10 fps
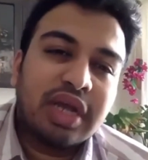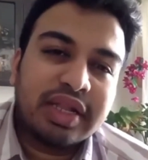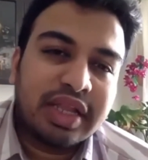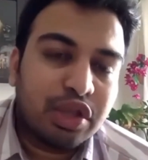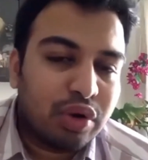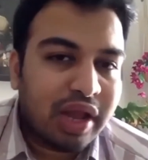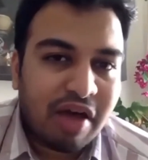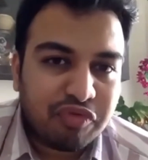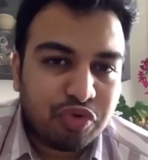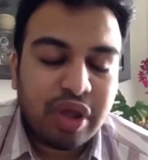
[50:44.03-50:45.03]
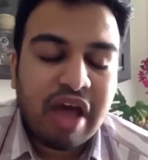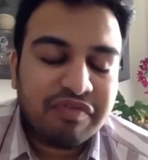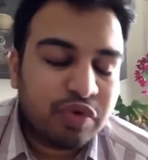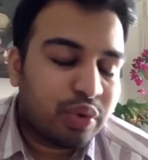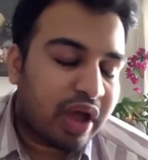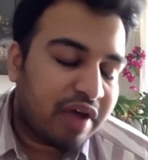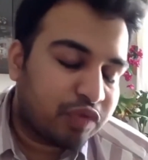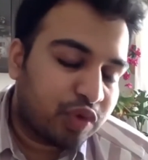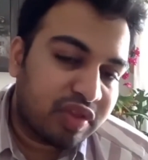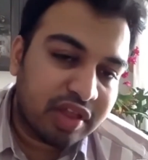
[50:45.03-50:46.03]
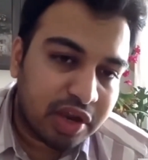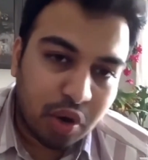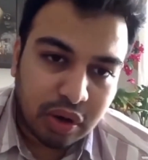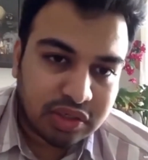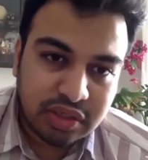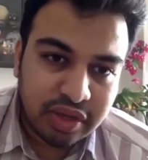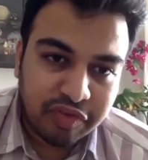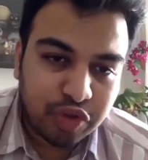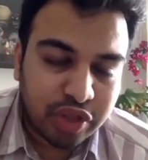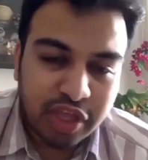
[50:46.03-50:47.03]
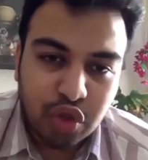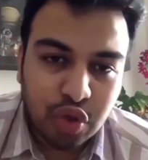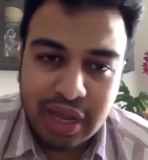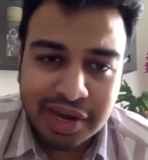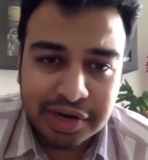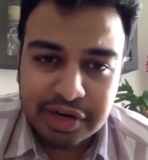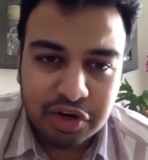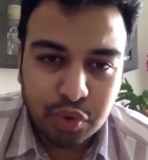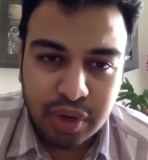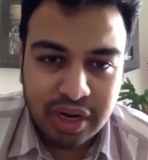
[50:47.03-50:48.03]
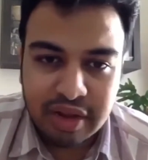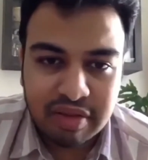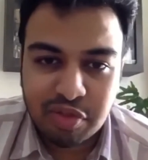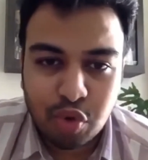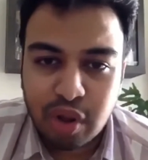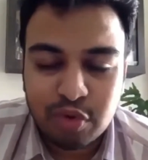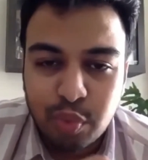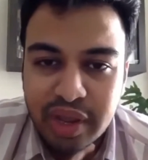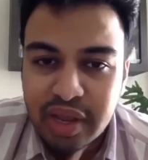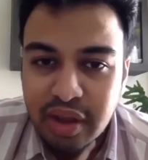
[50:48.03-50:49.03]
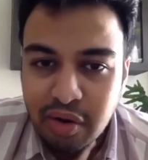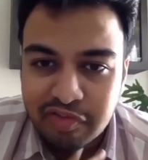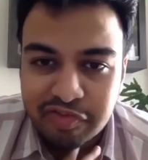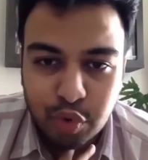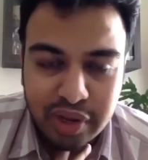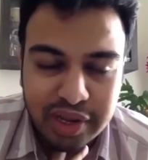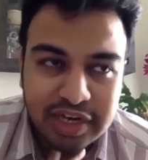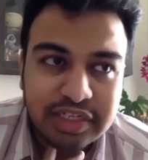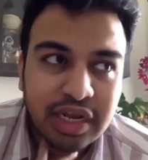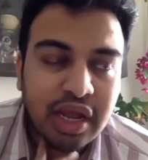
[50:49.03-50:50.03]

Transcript: I think you'll have to see a doctor if you think you are addicted to it. There's no other way of doing it.